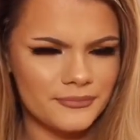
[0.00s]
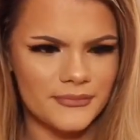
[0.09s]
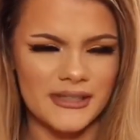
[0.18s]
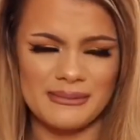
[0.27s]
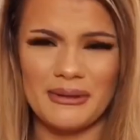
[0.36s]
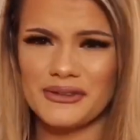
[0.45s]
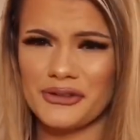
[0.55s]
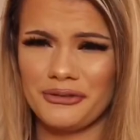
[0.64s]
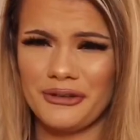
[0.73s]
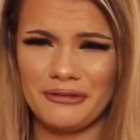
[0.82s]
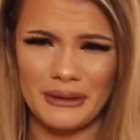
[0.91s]
That smells
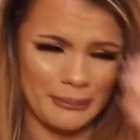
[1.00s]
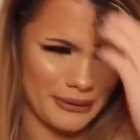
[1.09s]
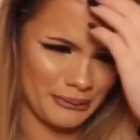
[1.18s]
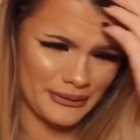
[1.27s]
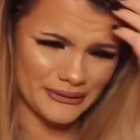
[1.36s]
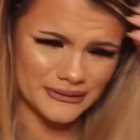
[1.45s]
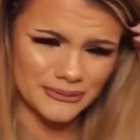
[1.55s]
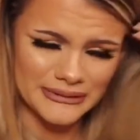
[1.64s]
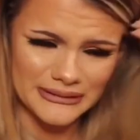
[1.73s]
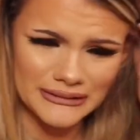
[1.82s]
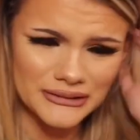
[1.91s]
horrific, by the way. Oh my
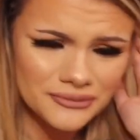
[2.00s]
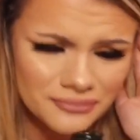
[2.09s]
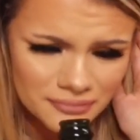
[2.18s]
God.